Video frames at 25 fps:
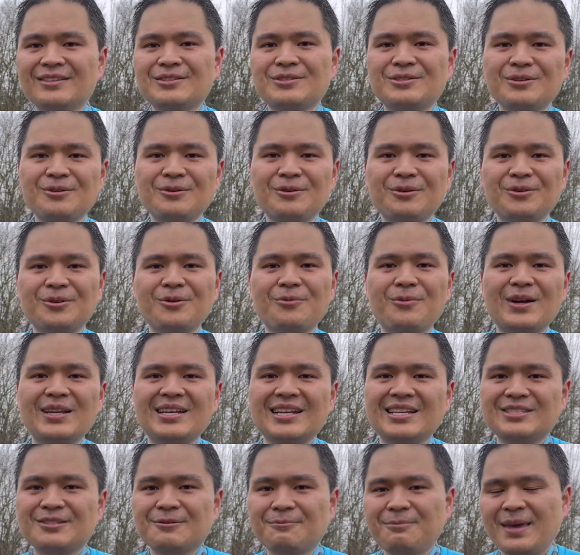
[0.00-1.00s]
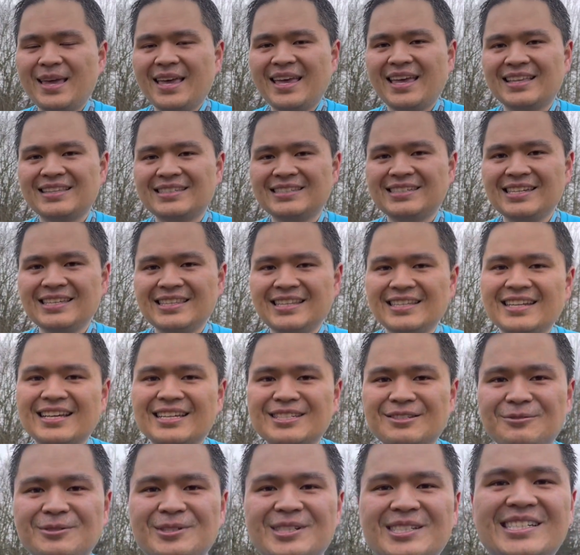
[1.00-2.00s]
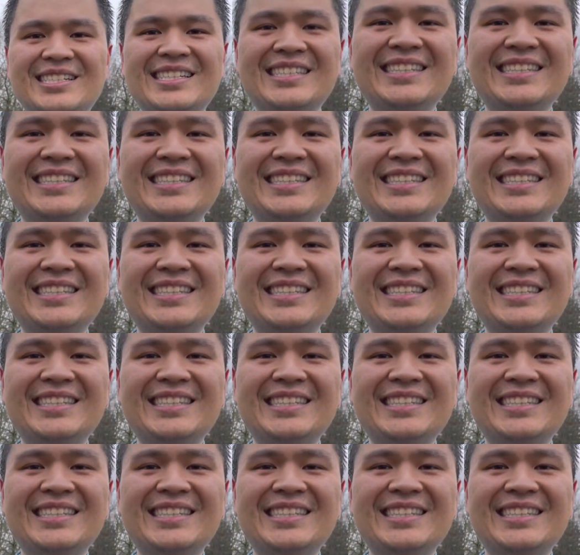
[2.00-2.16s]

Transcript: to the wedding Japan. See you in the next one.